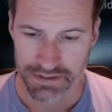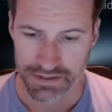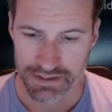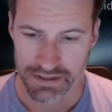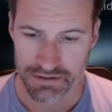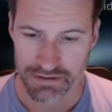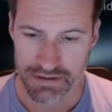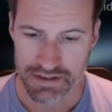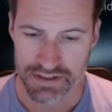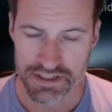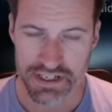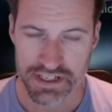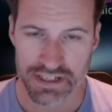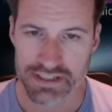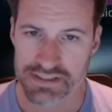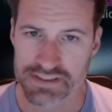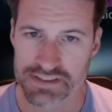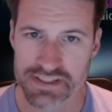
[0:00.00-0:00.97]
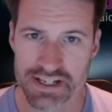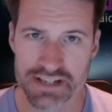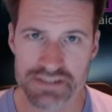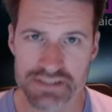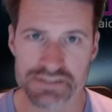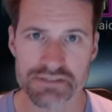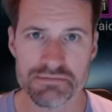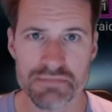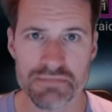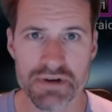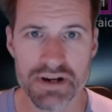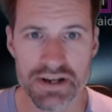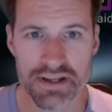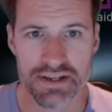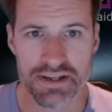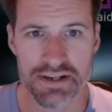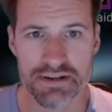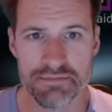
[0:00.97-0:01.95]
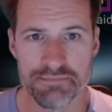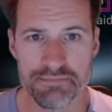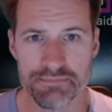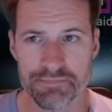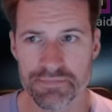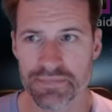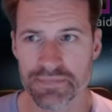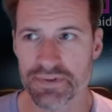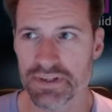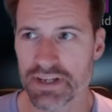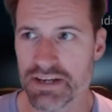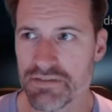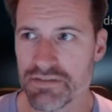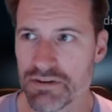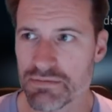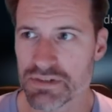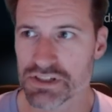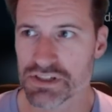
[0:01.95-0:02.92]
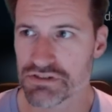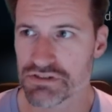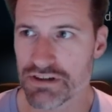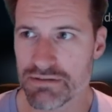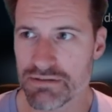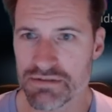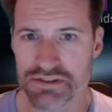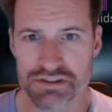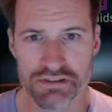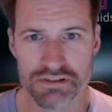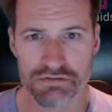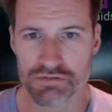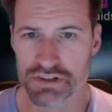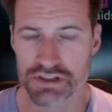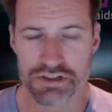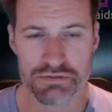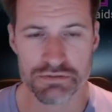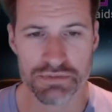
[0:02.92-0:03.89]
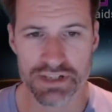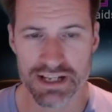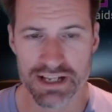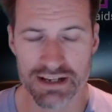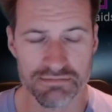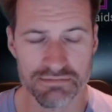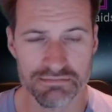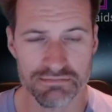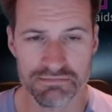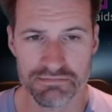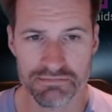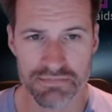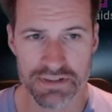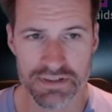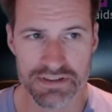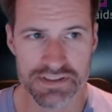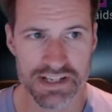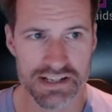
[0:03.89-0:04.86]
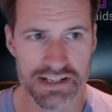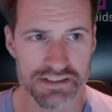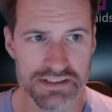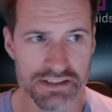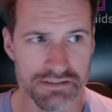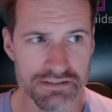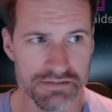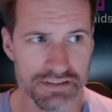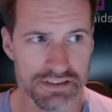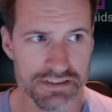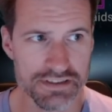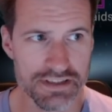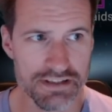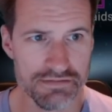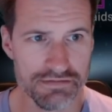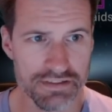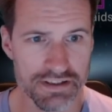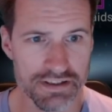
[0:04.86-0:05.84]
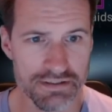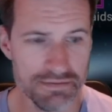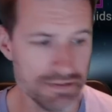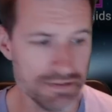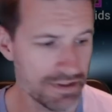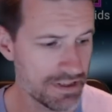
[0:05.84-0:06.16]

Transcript: I have to check the settings on my... even on my streaming software, it shouldn't be that intensive. It's definitely...